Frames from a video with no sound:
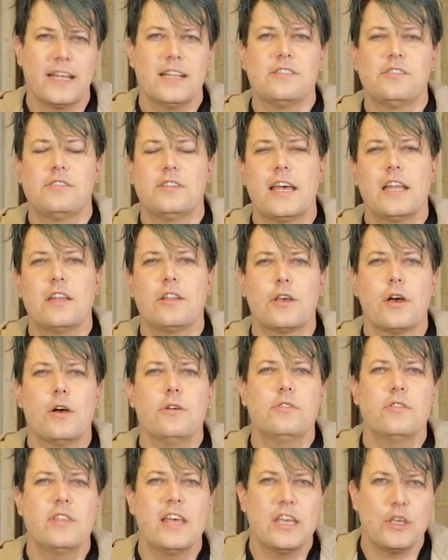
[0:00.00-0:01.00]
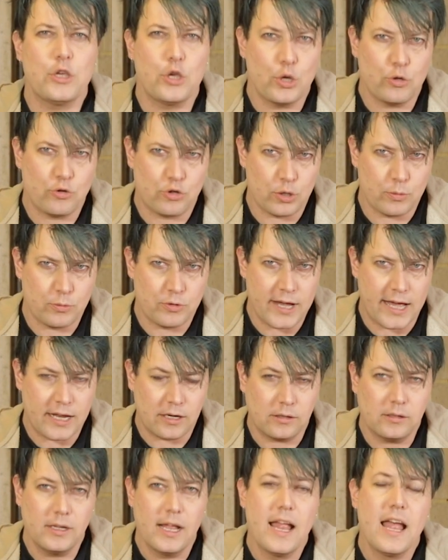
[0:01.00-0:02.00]
Instead, go to their YouTube
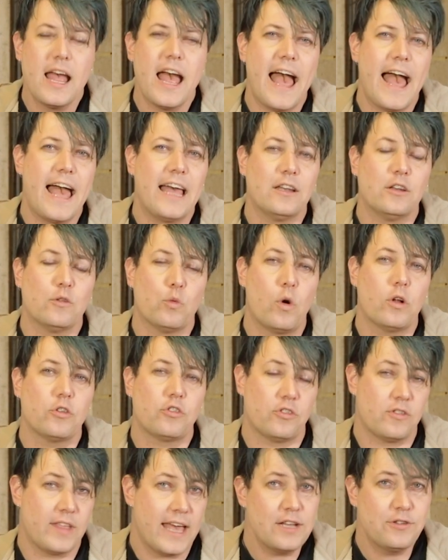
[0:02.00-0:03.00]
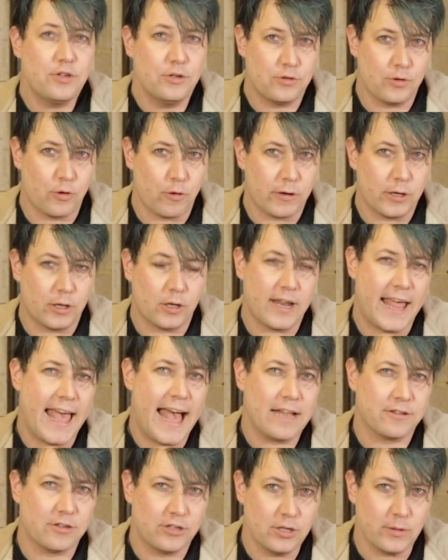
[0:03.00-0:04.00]
channel and watch their tutorial on
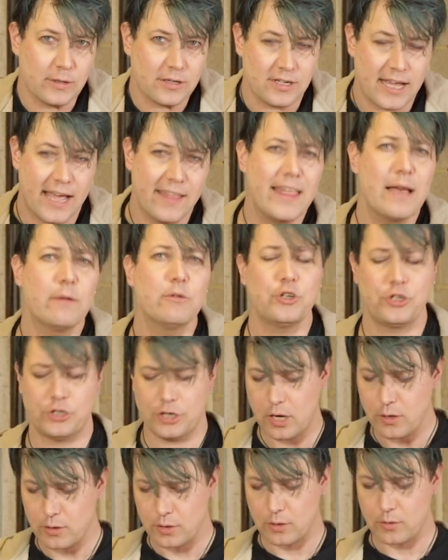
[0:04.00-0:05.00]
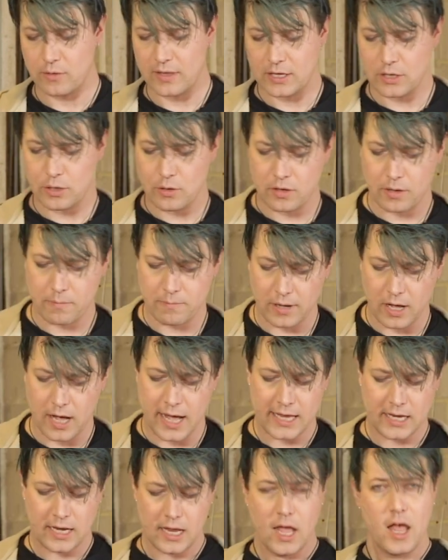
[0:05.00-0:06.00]
how to do it. And they will show you that you
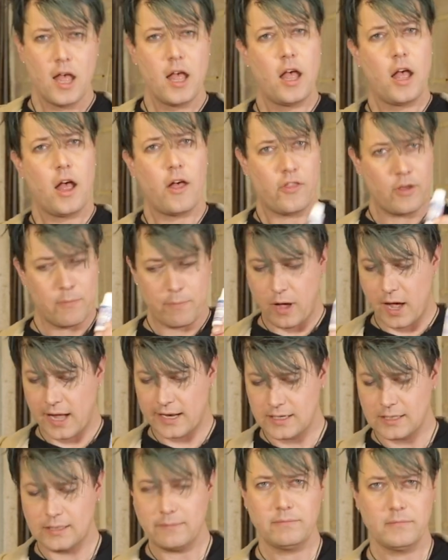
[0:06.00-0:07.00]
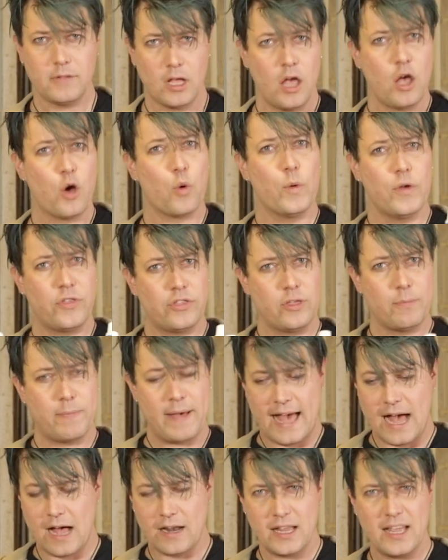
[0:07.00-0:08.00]
combine the binder with the
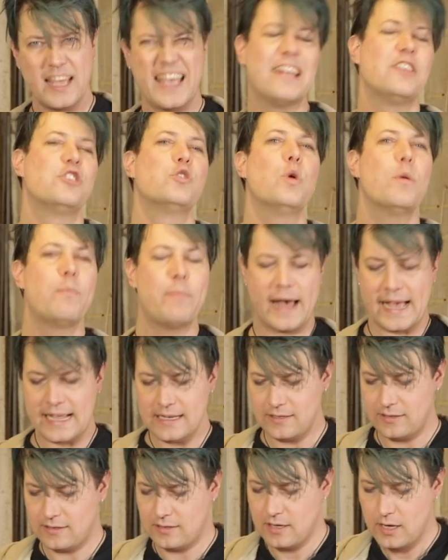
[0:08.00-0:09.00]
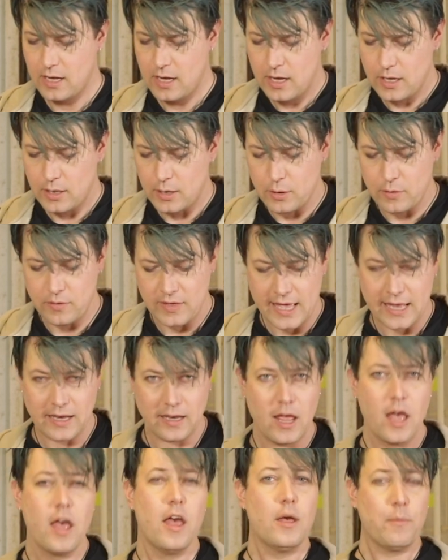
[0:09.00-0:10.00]
powder into a paste. You
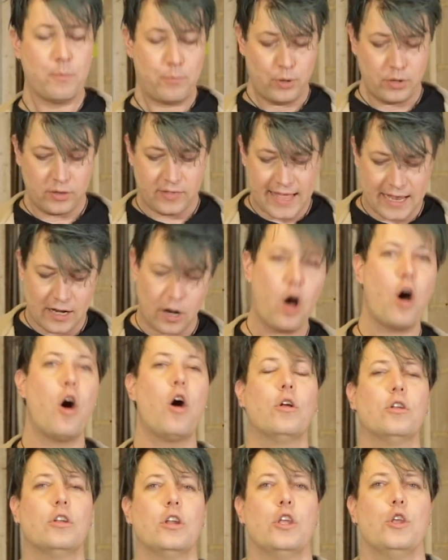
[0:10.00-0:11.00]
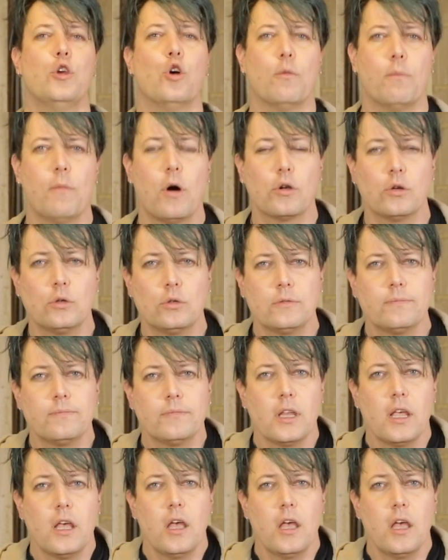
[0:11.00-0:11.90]
then put that on your model.